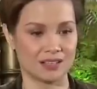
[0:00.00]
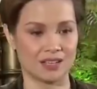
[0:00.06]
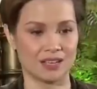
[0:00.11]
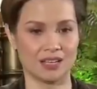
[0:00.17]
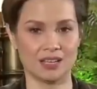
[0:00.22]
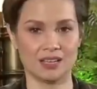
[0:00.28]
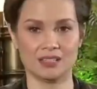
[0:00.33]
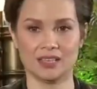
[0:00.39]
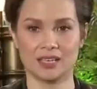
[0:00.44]

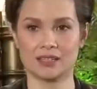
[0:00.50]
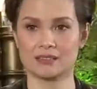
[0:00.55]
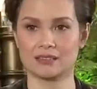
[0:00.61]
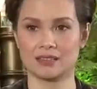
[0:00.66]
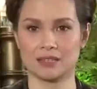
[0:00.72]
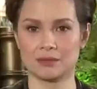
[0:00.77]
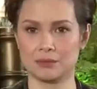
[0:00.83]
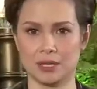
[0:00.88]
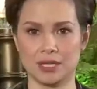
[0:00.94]

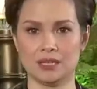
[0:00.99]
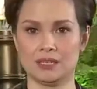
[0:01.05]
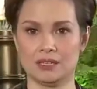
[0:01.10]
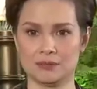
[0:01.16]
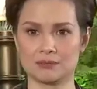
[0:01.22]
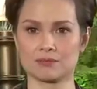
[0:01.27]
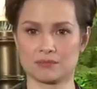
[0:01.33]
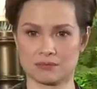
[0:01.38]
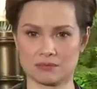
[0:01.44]
like
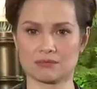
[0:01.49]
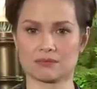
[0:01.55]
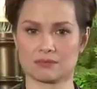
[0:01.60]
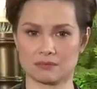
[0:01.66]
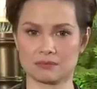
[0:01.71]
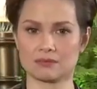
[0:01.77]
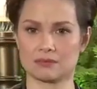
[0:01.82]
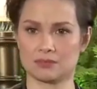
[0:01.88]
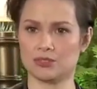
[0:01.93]
many
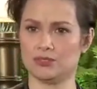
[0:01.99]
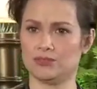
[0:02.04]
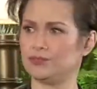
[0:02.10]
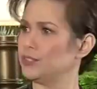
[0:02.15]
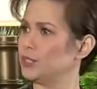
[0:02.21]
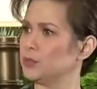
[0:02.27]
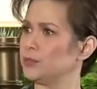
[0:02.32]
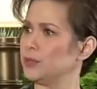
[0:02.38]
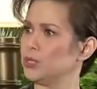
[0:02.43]
good
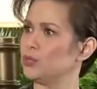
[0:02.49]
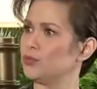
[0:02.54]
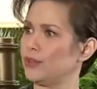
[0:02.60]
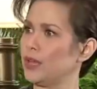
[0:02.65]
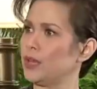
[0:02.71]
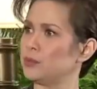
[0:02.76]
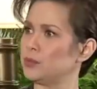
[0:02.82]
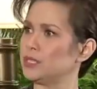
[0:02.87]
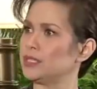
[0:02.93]
Filipino
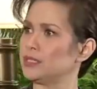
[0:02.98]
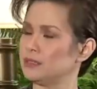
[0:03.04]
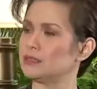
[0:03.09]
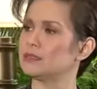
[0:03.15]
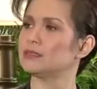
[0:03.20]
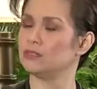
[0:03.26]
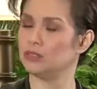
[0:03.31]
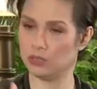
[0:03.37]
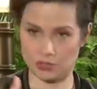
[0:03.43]

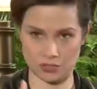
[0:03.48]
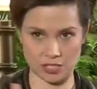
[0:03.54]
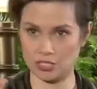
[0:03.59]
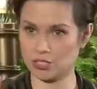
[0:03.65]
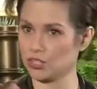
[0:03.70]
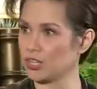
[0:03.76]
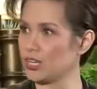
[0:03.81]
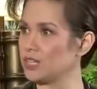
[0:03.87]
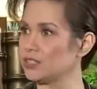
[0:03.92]
families, you
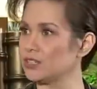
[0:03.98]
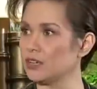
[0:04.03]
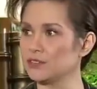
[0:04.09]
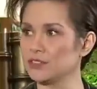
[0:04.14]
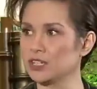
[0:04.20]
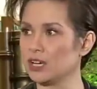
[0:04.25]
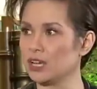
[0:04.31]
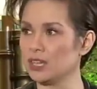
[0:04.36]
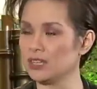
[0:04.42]
send your kids off
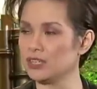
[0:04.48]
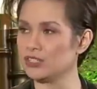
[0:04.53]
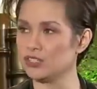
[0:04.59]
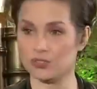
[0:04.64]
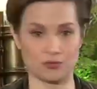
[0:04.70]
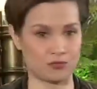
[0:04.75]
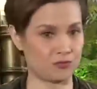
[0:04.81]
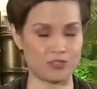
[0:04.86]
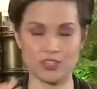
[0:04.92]
to college,
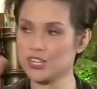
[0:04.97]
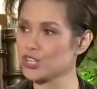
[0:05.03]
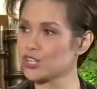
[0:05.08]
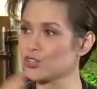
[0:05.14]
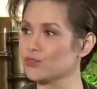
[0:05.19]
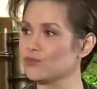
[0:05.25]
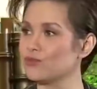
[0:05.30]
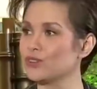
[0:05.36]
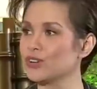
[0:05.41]
you
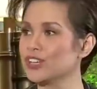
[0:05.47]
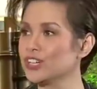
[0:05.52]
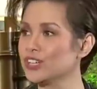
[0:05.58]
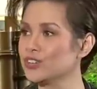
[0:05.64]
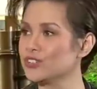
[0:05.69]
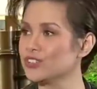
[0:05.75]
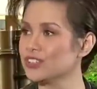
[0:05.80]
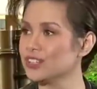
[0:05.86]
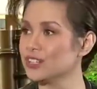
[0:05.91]
finish your 4
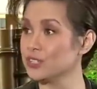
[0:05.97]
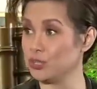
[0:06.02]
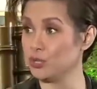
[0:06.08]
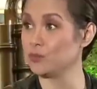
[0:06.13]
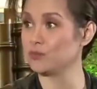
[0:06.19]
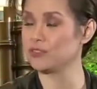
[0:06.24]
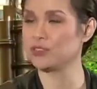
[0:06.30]
years, and then you hope